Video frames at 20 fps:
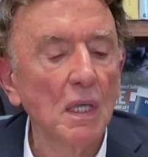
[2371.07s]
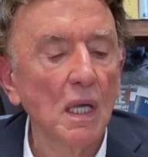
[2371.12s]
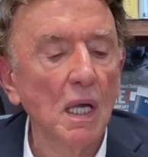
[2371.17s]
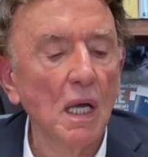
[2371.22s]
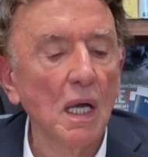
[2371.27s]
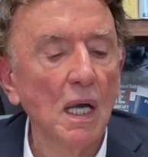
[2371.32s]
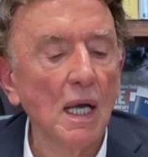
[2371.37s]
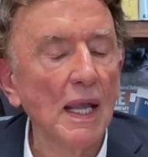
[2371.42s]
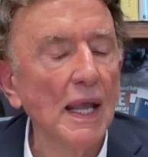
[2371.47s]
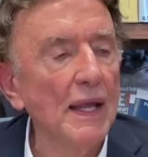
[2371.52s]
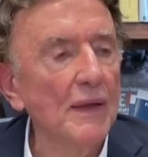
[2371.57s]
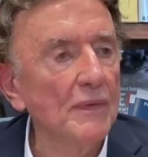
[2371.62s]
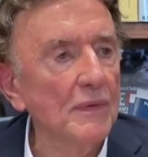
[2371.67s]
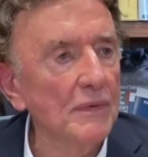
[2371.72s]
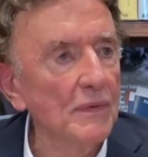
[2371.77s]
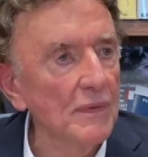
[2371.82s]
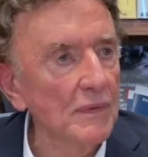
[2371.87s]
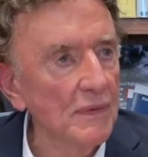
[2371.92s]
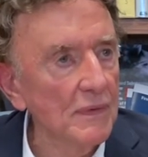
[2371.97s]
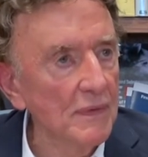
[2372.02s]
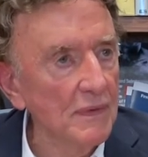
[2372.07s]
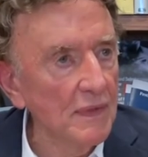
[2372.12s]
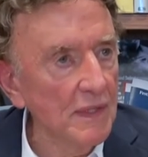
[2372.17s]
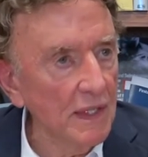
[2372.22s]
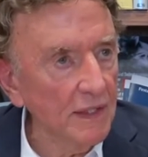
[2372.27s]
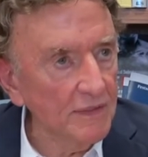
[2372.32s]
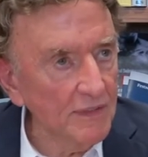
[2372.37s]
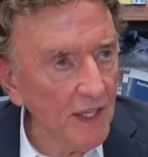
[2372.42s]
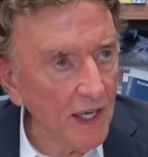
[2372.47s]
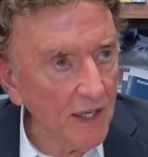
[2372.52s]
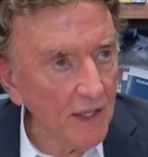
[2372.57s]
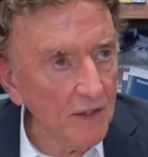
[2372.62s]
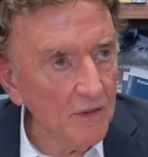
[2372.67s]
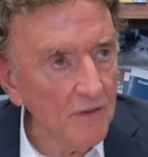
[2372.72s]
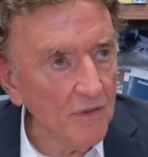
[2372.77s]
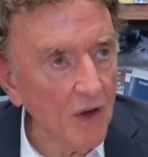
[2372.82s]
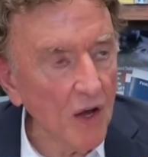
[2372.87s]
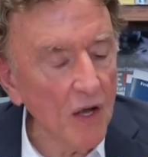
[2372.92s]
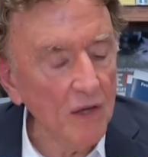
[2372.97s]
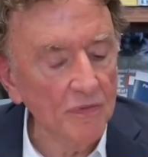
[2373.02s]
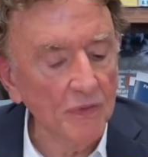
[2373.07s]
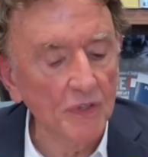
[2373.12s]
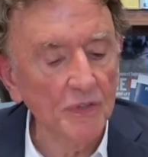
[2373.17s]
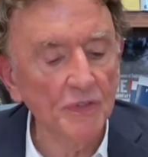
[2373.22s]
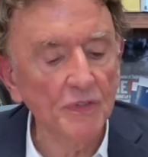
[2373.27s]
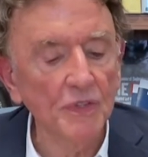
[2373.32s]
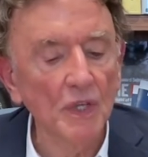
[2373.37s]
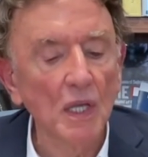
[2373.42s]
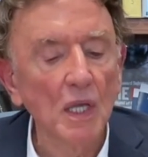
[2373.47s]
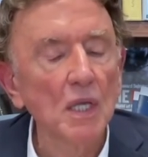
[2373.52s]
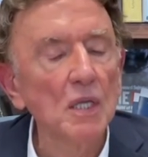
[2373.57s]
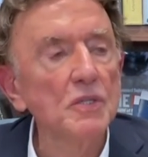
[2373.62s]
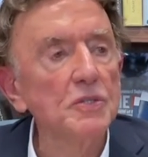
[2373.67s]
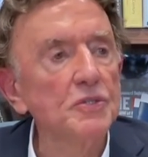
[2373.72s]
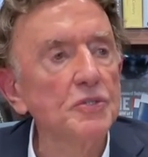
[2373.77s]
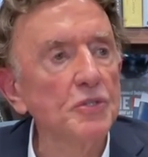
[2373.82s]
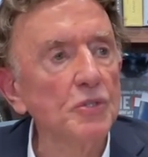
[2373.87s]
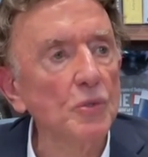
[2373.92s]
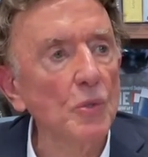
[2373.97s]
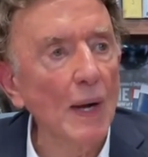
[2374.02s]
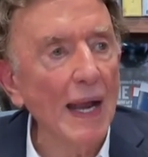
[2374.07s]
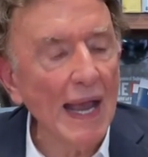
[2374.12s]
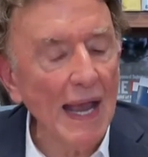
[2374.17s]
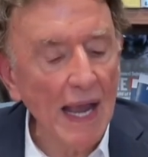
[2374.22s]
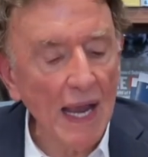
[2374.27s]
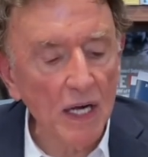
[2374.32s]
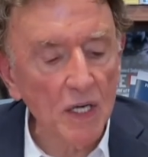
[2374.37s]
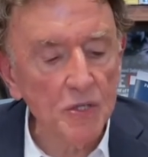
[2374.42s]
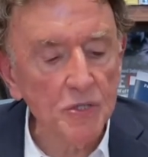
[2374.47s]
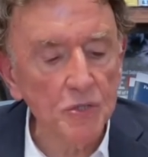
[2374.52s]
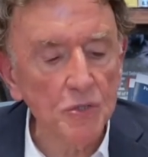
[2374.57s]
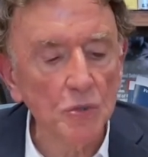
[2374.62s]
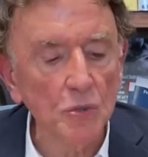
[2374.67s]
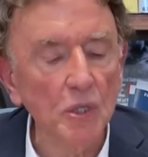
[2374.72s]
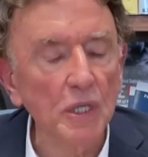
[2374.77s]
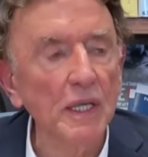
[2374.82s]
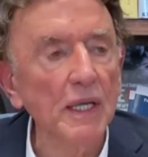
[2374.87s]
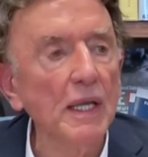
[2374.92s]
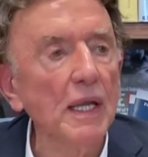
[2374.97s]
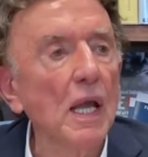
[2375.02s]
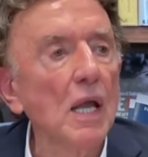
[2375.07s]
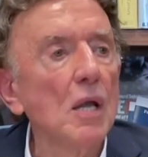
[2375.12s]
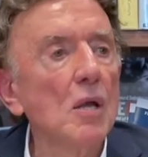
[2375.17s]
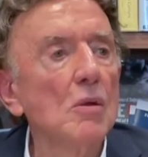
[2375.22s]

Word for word: uh, and the executive office to actually